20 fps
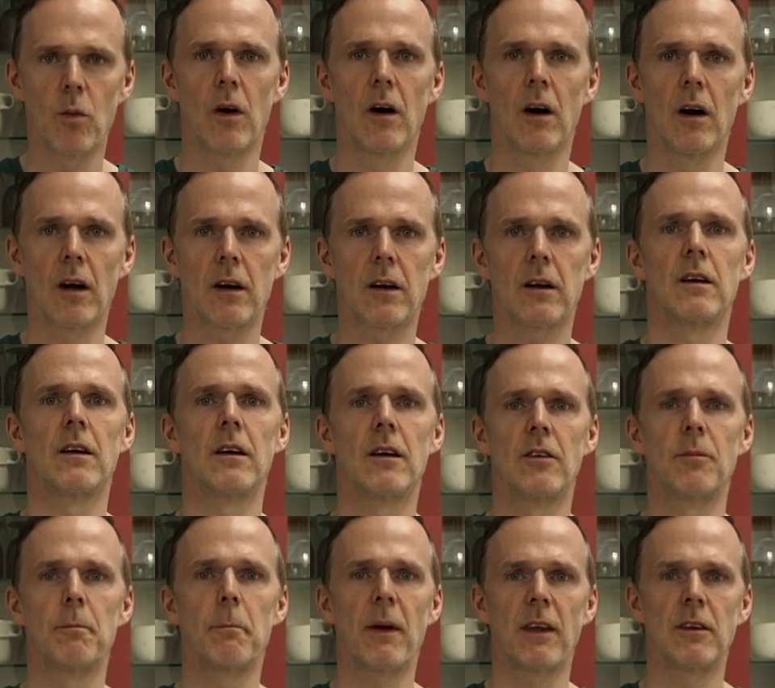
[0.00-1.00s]
work
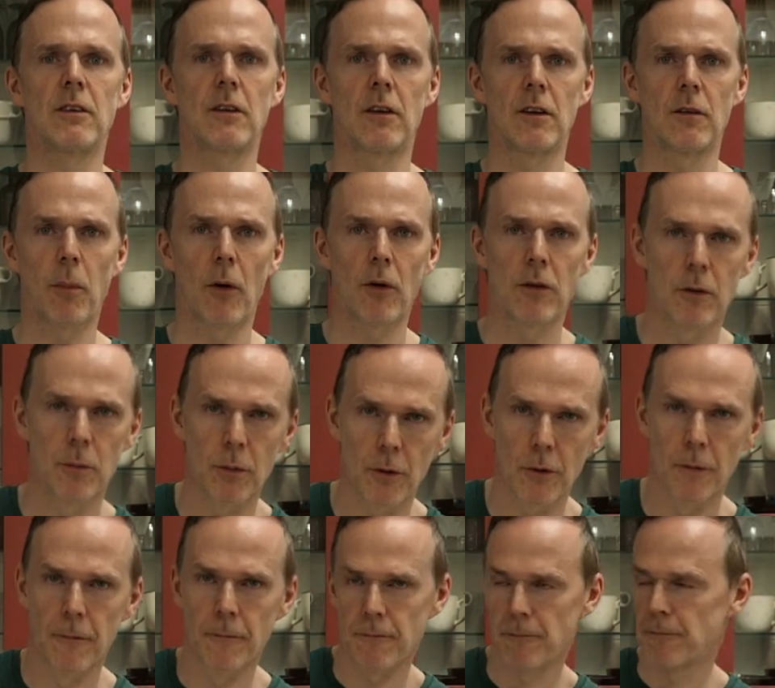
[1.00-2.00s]
as best as
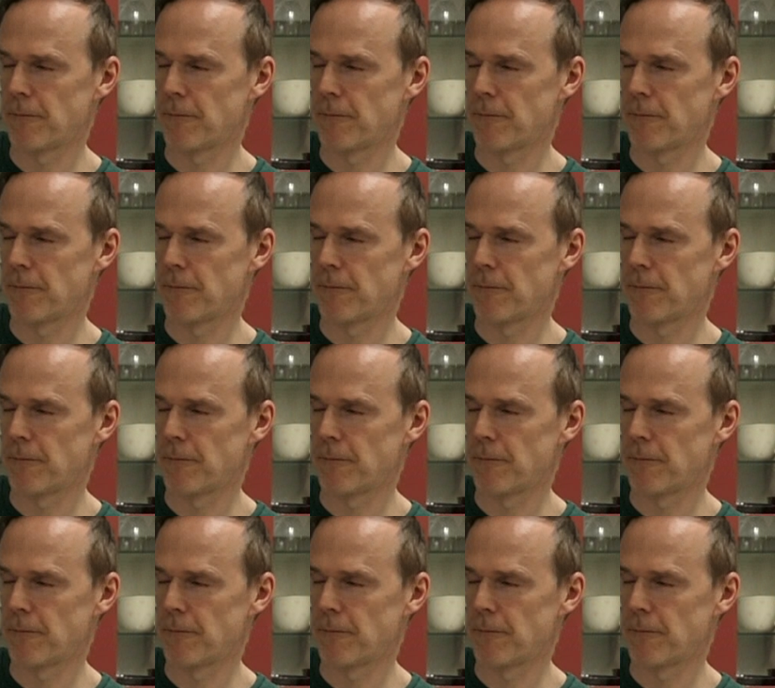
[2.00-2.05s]
possible.